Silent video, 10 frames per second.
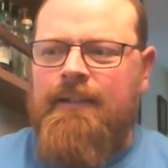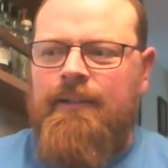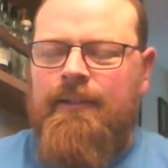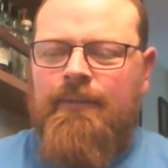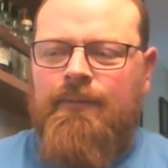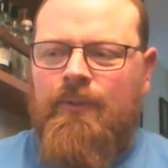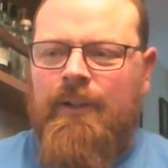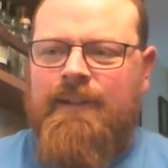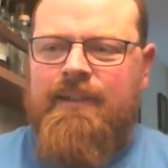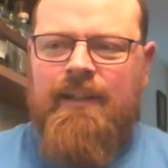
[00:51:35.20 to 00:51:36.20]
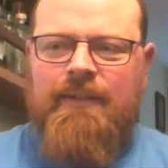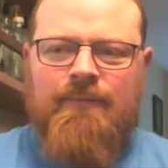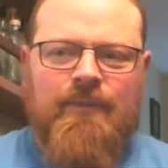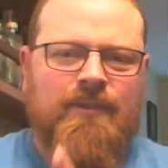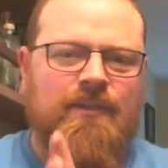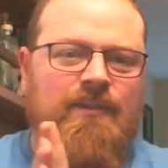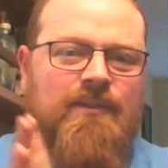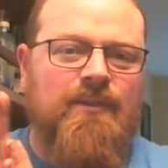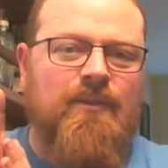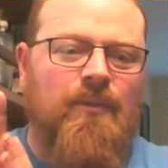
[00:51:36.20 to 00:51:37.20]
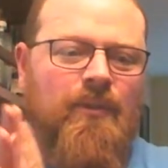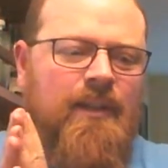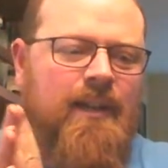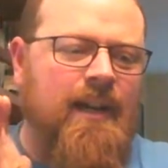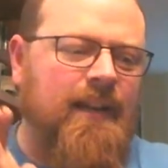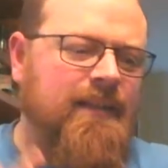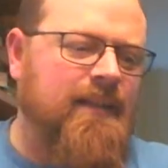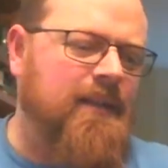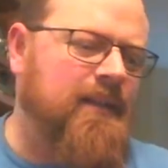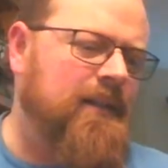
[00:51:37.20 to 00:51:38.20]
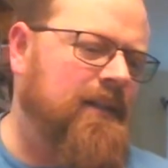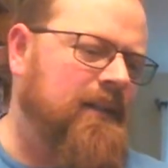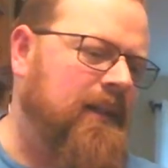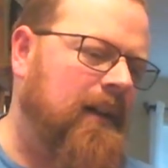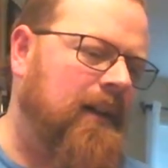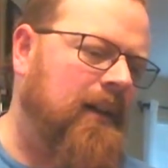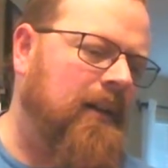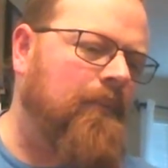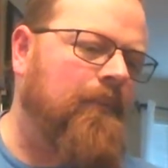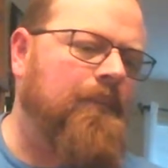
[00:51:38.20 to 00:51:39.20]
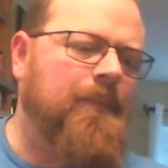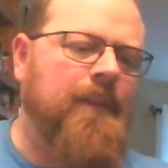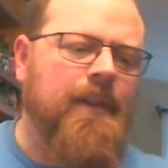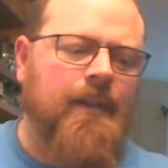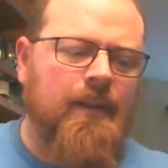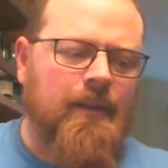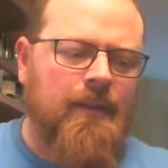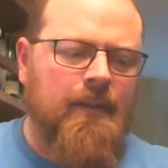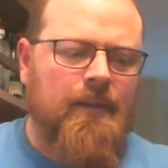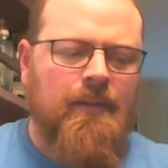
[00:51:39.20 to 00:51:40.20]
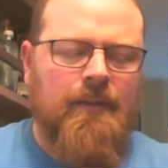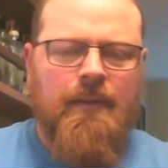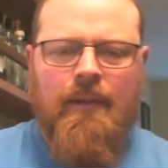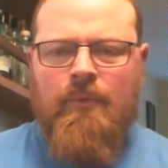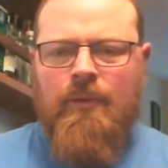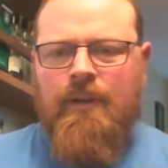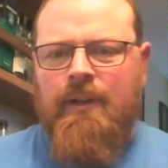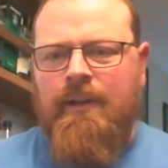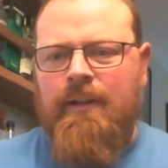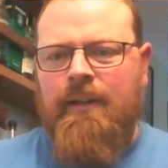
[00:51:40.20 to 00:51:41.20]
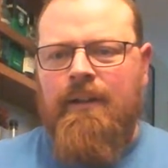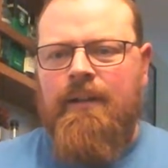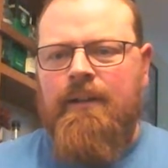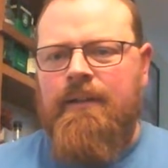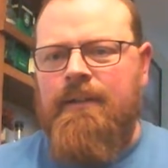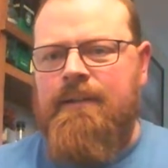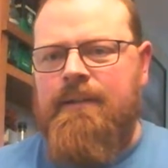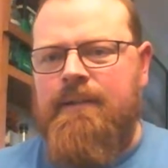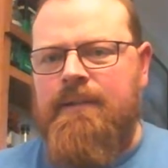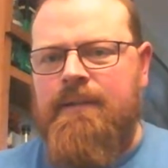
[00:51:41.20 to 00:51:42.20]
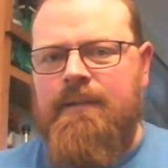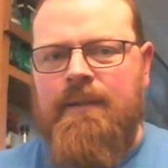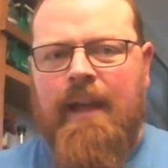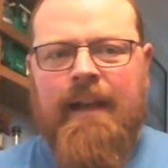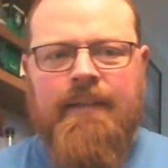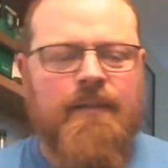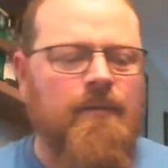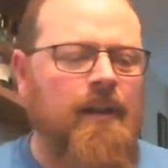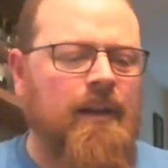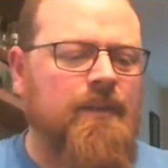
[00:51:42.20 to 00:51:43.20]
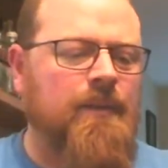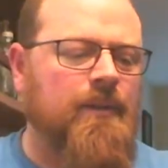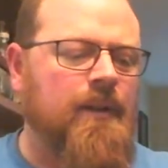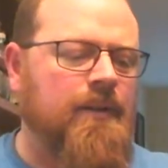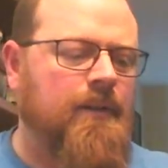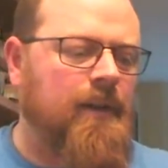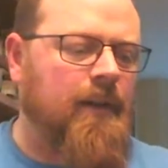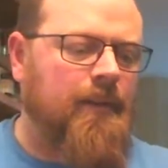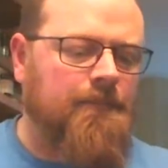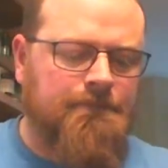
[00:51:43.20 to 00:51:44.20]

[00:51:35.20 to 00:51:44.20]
Laphroaig 10 versus quarter cask, I want to ask you guys what you guys are drinking.